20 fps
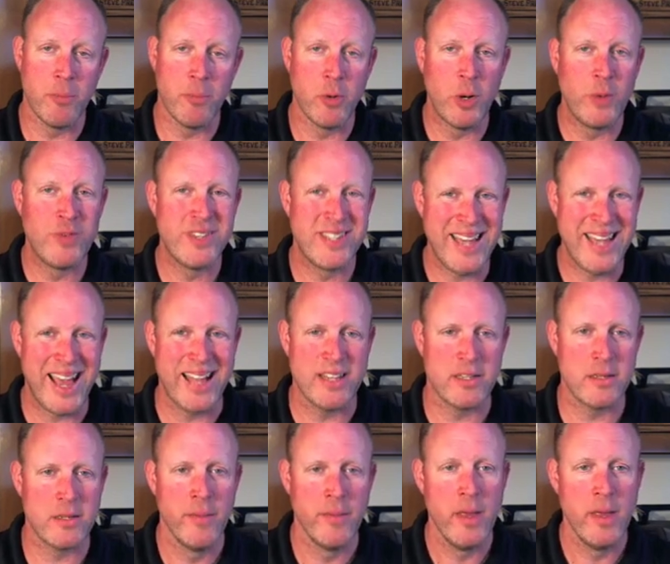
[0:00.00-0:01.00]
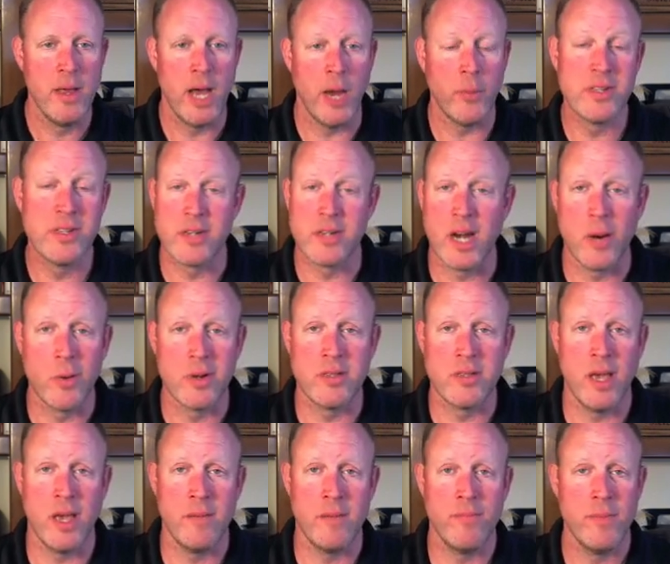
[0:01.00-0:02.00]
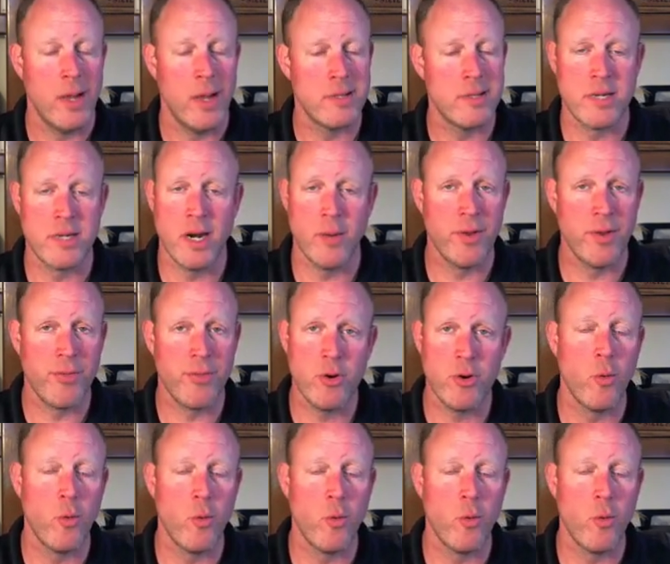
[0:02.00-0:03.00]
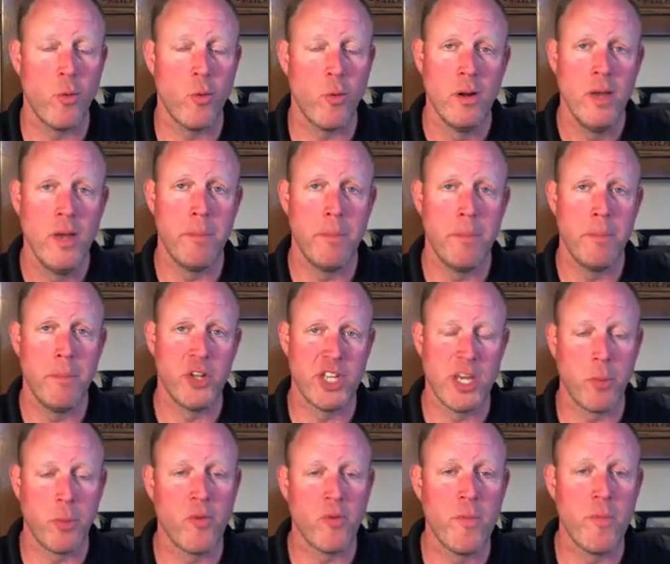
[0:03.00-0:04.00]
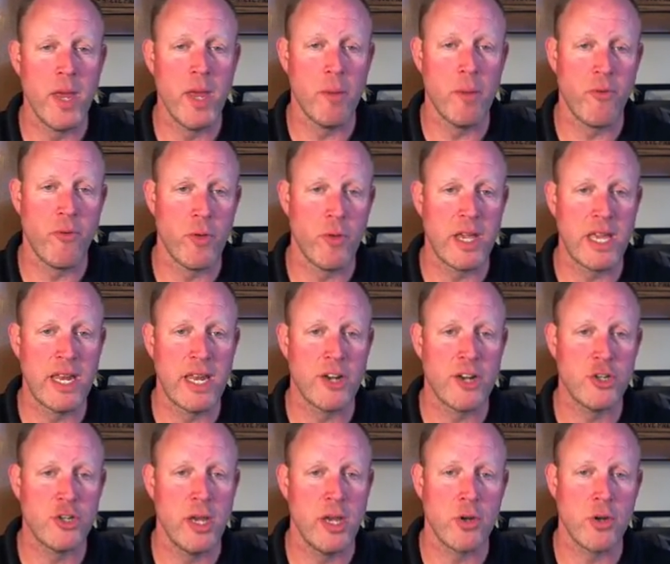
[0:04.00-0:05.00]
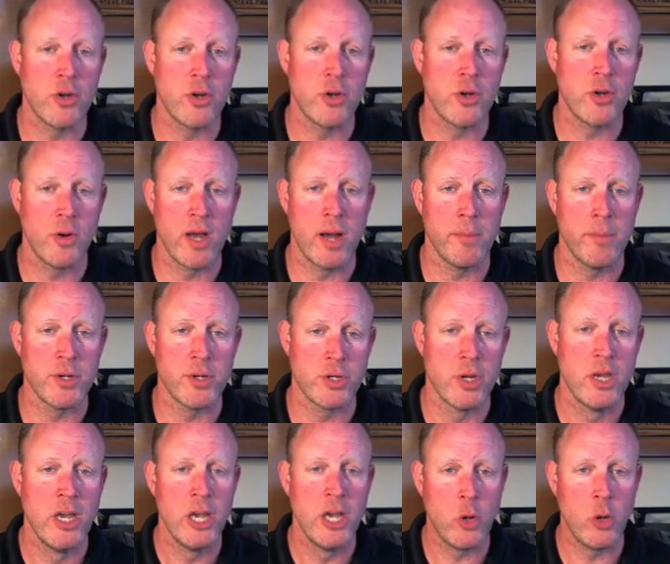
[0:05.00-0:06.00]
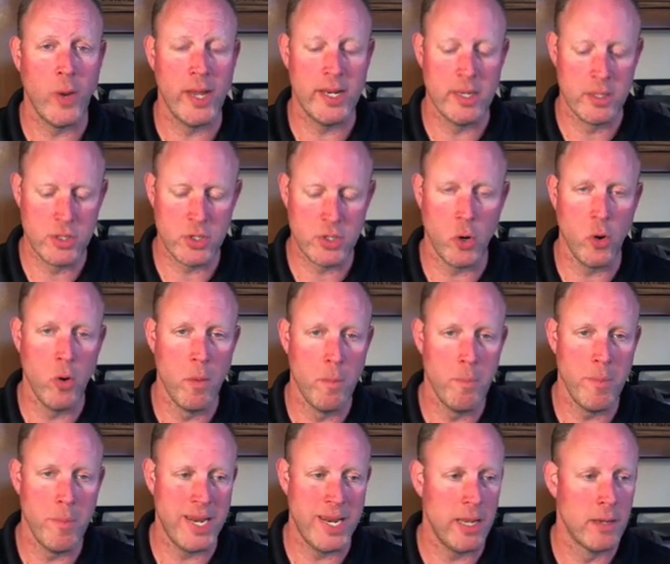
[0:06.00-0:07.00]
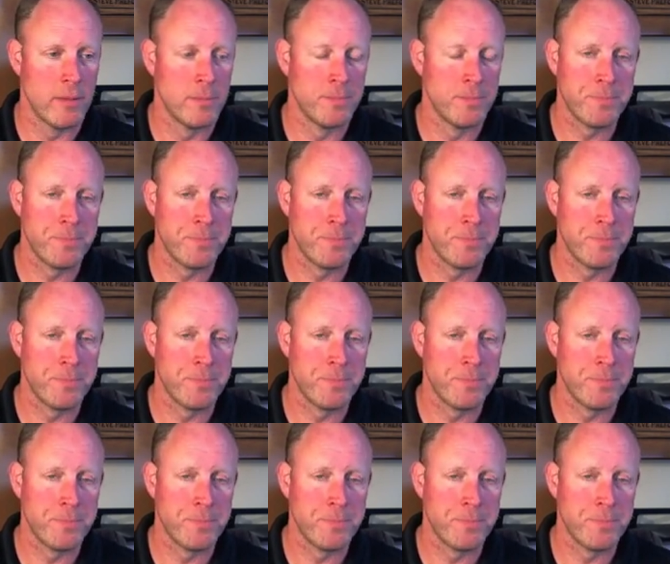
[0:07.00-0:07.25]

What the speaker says: number of sets. I wouldn't start with 10. I'd start with 3 or 4 and build upward from there before they can actually try to accomplish quite so many.